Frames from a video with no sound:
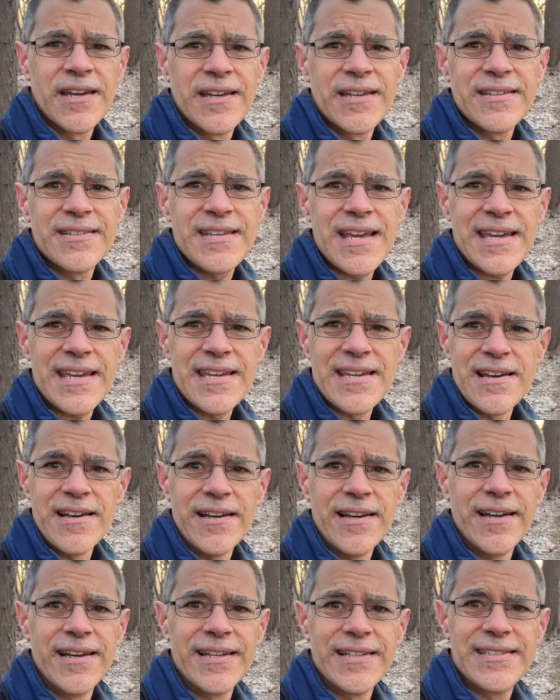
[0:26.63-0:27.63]
taking
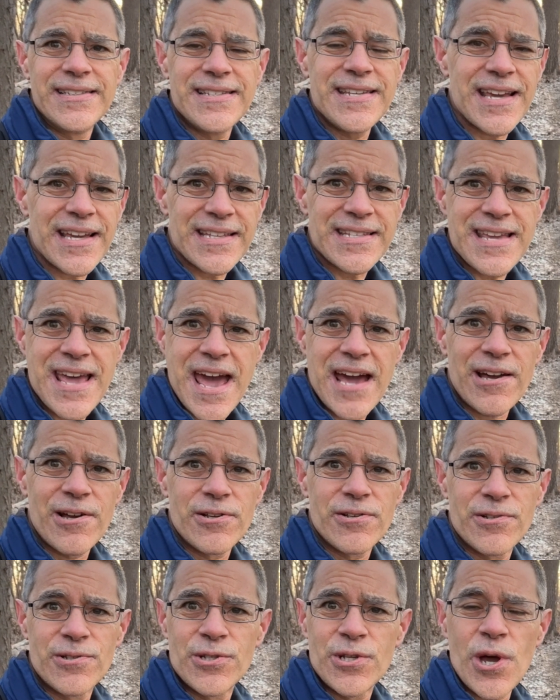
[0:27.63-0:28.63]
a
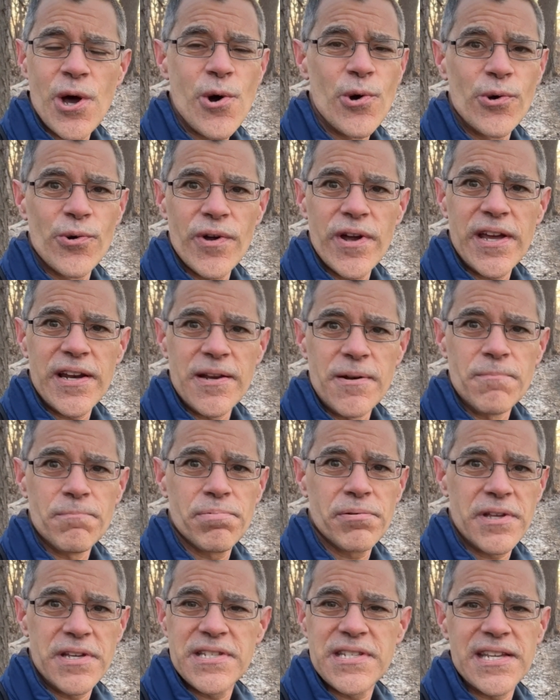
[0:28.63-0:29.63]
tic-tac-toe grid and
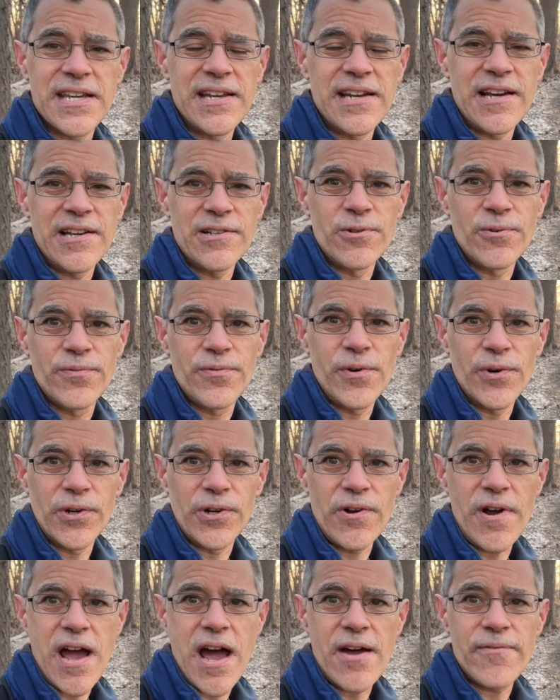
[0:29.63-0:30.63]
placing it on your
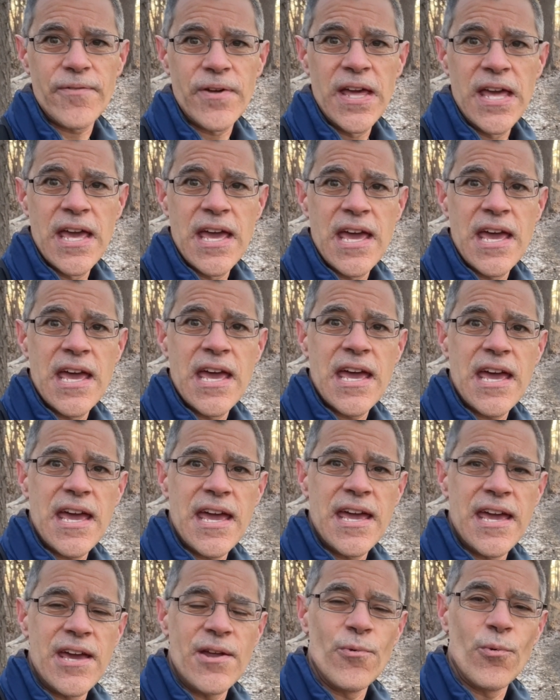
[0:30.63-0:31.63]
photograph.
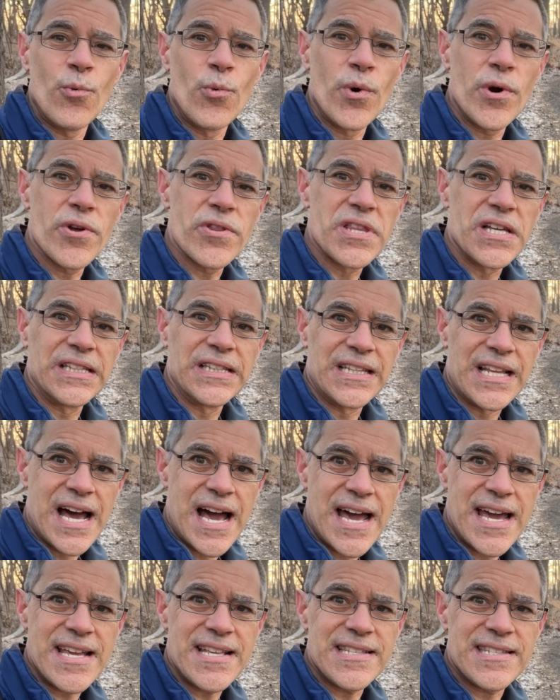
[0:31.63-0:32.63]
And where the
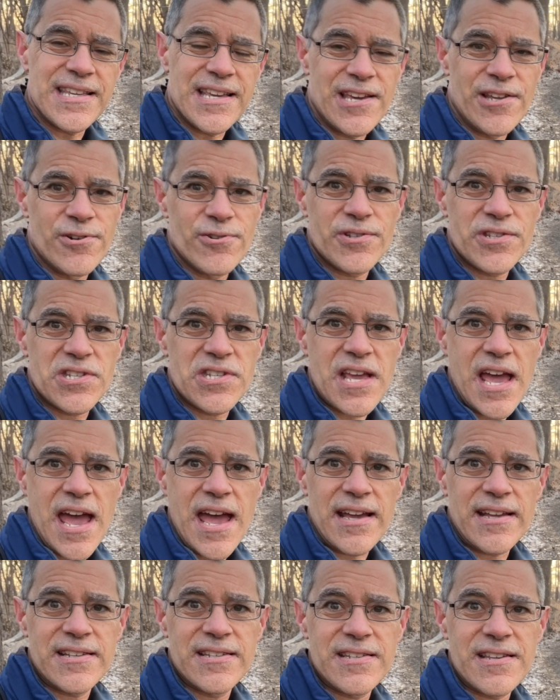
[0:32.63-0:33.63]
lines
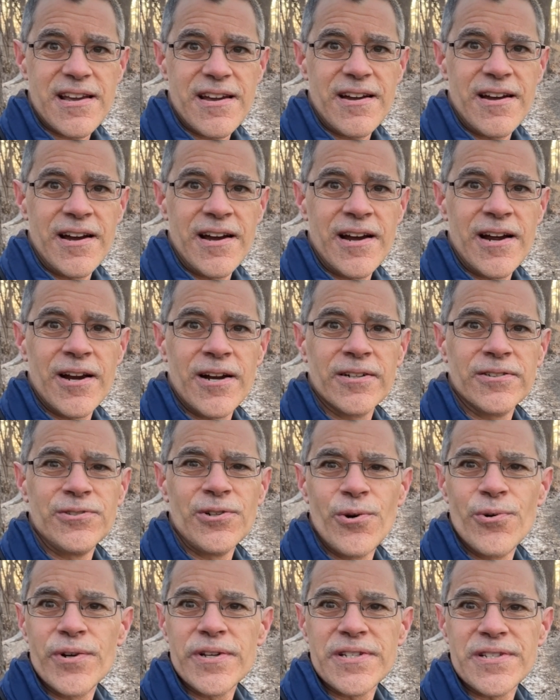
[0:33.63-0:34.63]
intersect are
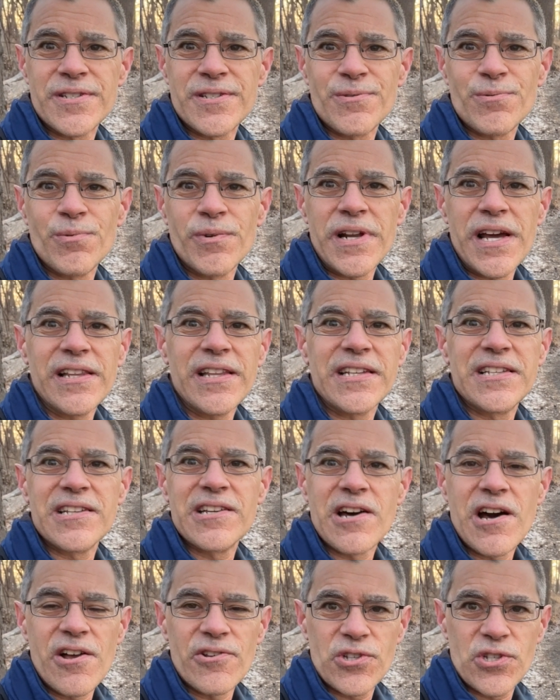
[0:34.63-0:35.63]
known as what I like to
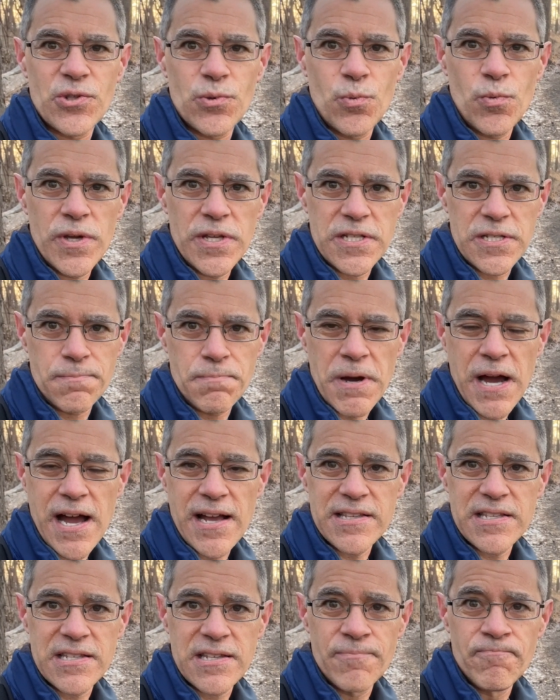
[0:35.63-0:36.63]
call sweet
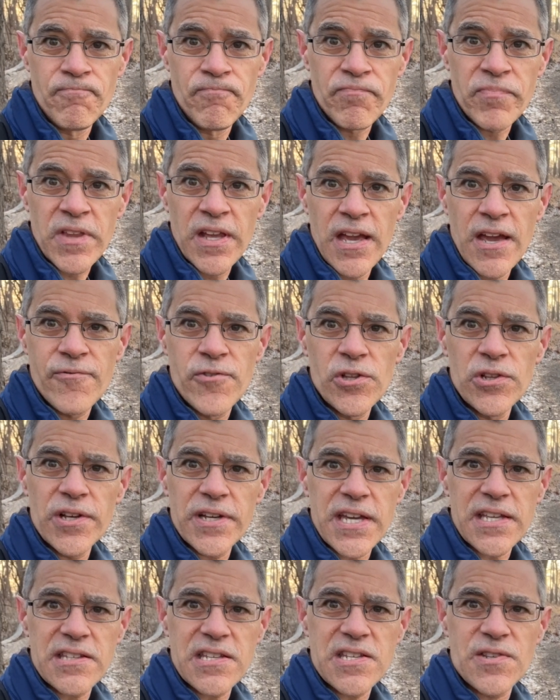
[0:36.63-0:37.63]
spots. If you look at this